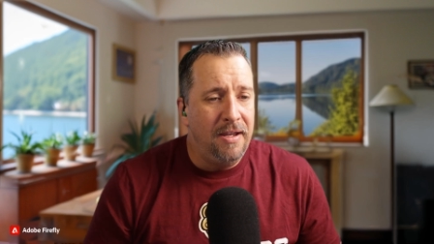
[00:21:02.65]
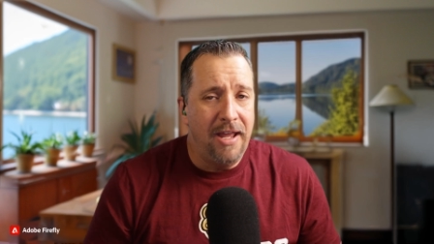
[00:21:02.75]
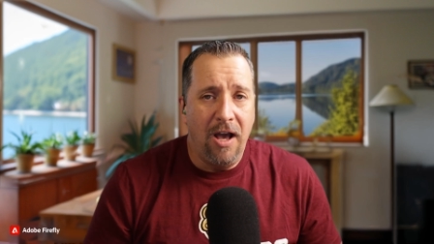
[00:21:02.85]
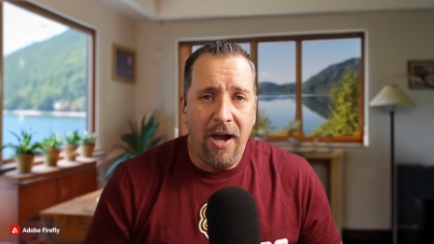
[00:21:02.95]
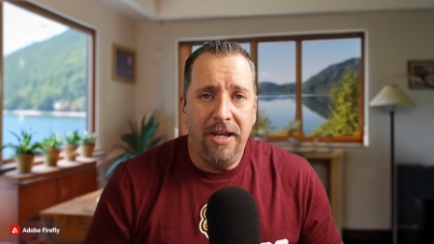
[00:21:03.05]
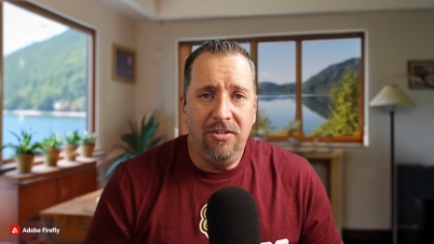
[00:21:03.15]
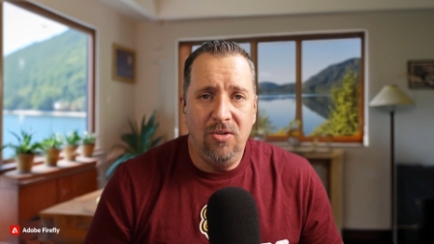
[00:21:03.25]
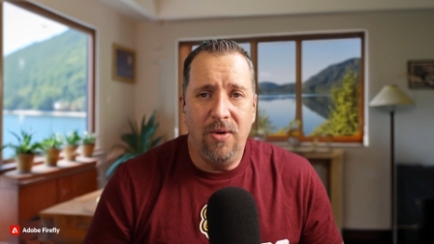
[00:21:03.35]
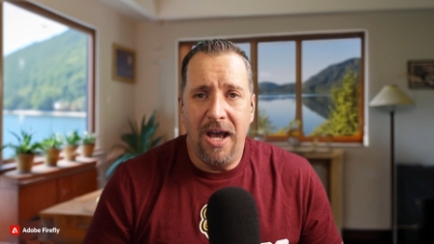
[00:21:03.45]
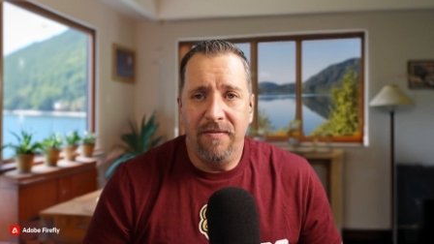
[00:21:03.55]
now i
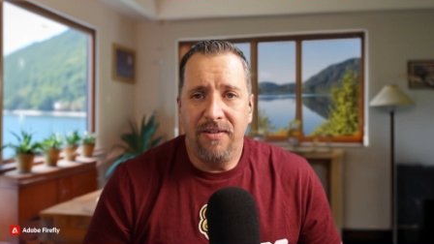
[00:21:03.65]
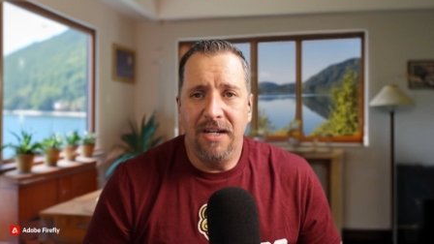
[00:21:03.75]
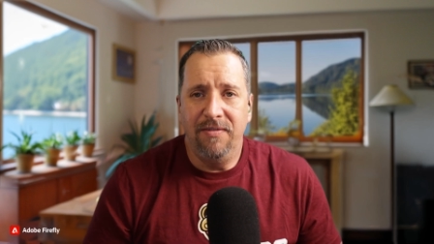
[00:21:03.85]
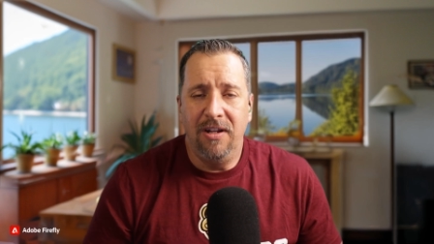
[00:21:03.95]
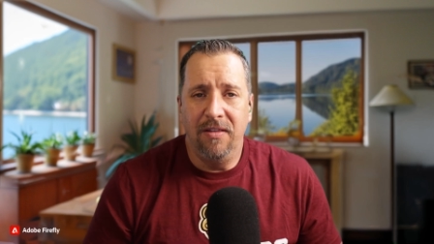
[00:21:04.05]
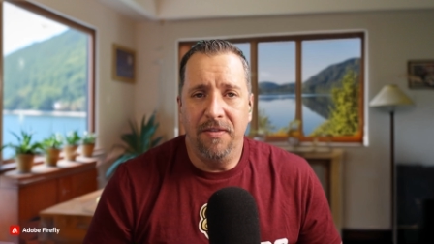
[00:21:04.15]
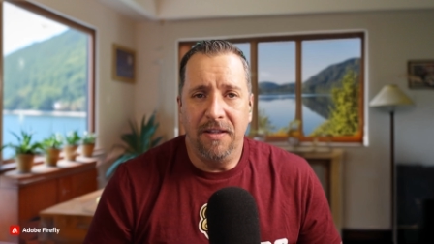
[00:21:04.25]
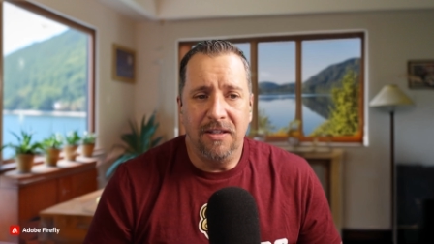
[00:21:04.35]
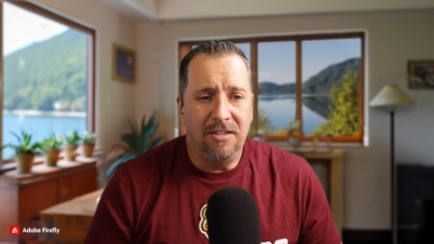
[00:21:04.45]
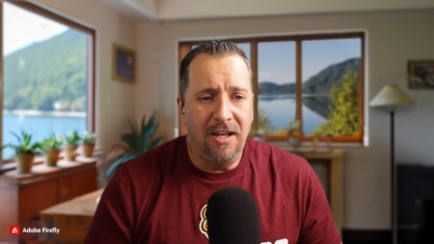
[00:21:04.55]
do have kind of another
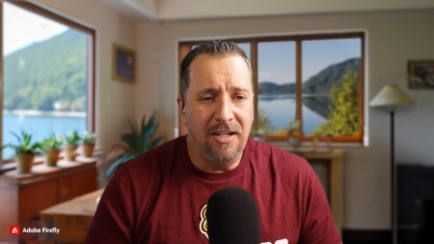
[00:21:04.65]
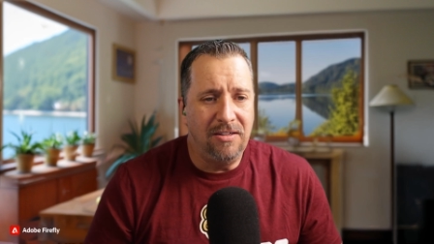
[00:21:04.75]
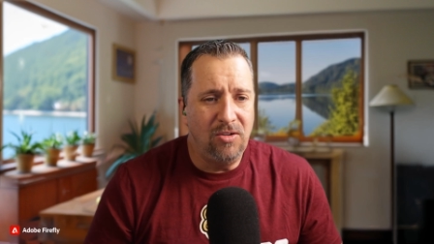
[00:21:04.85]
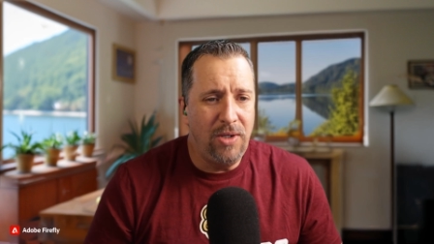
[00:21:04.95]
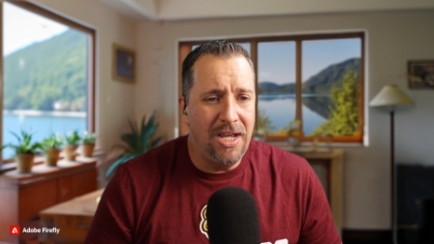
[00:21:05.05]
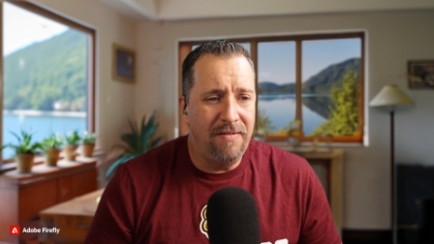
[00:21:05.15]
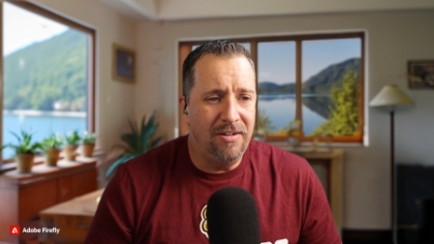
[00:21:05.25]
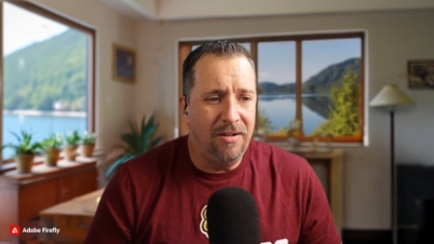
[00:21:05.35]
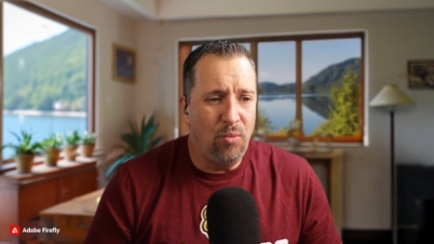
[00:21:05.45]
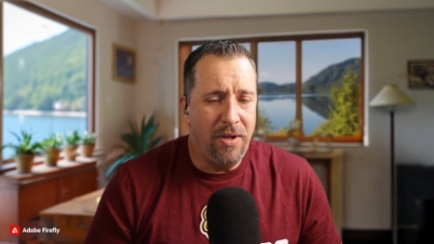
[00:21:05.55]
thing that's nice is we have
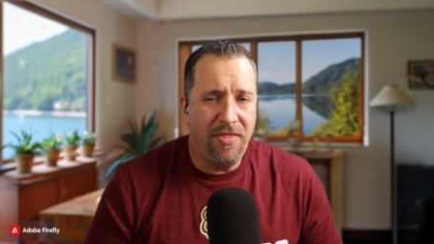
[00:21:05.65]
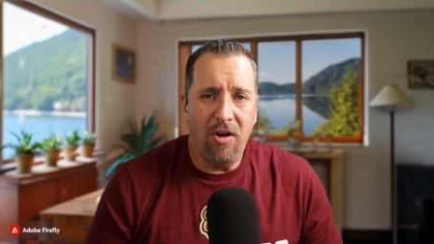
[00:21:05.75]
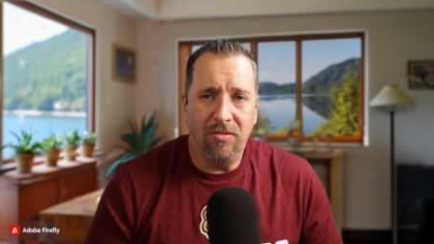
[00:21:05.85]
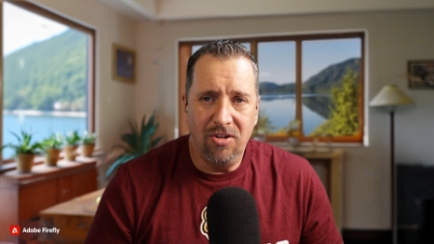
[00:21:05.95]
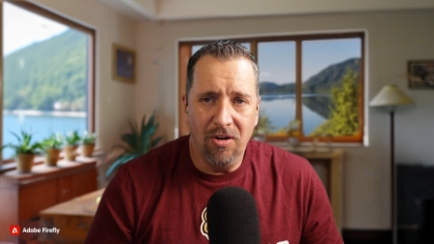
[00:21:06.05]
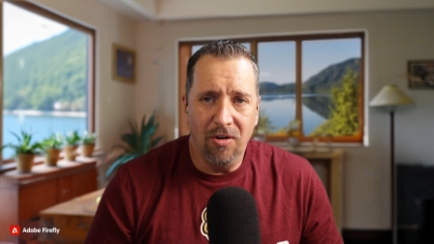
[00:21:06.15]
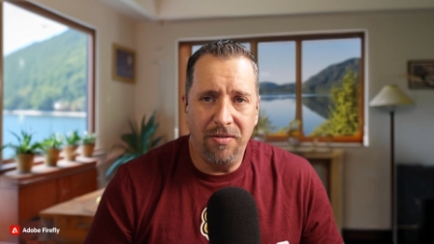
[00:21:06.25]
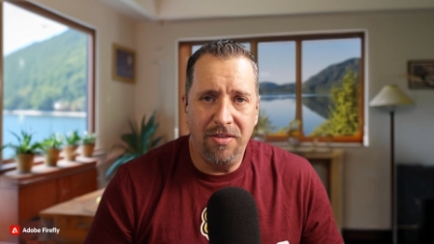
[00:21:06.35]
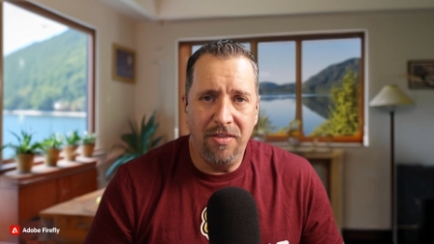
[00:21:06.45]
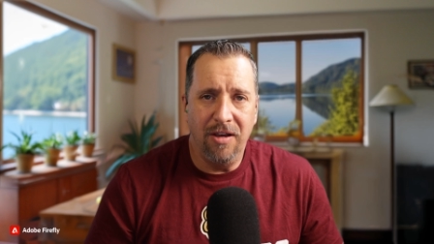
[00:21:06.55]
a, with our
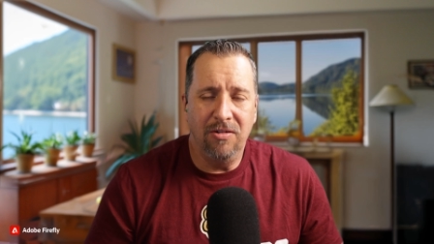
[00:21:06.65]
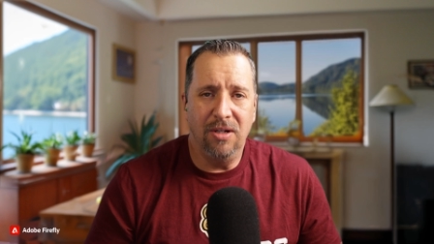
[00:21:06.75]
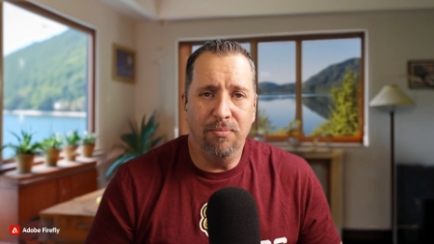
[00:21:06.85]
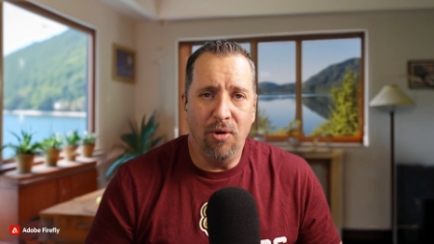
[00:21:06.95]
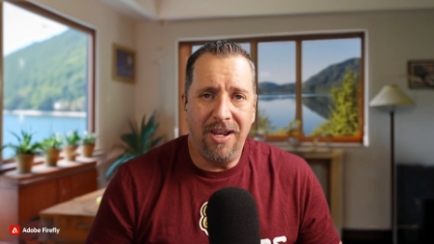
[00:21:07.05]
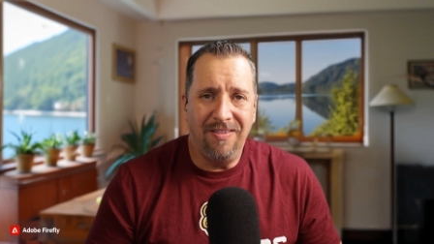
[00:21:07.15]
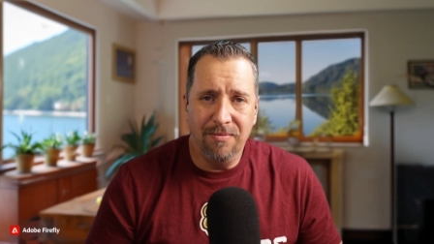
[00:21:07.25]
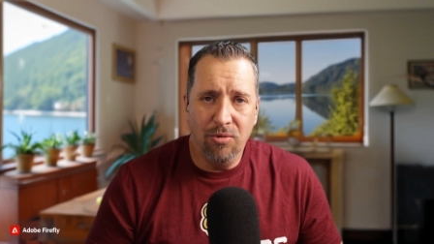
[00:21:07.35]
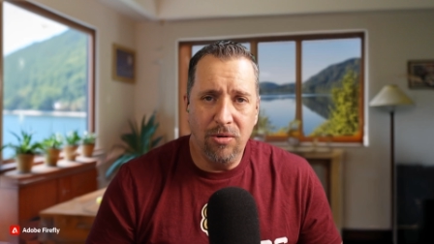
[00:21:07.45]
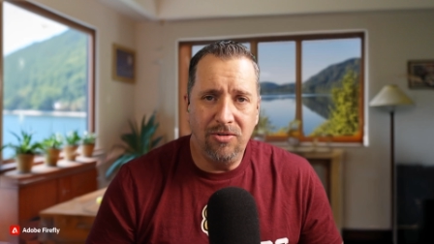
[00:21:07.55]
dearth there is a break in the
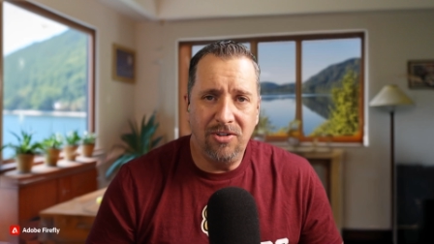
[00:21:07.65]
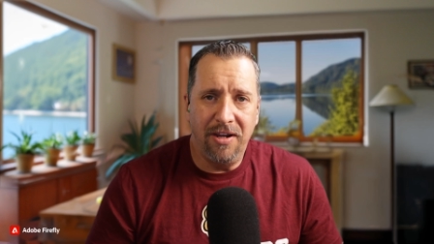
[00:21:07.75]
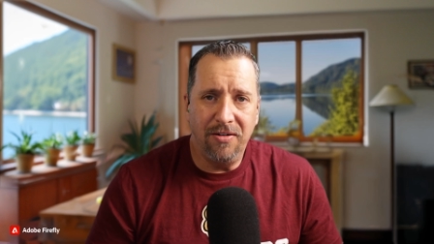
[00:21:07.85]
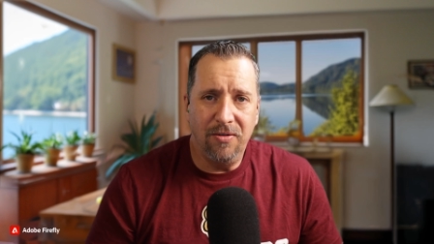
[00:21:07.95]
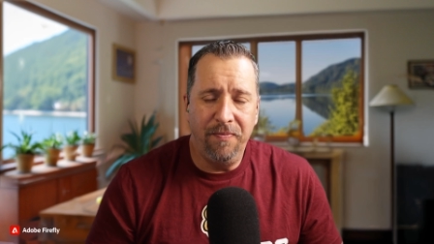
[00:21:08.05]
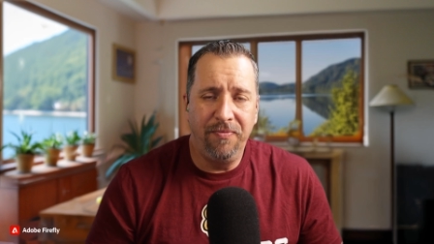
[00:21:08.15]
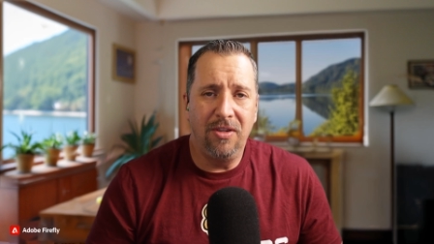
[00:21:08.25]
brood cycle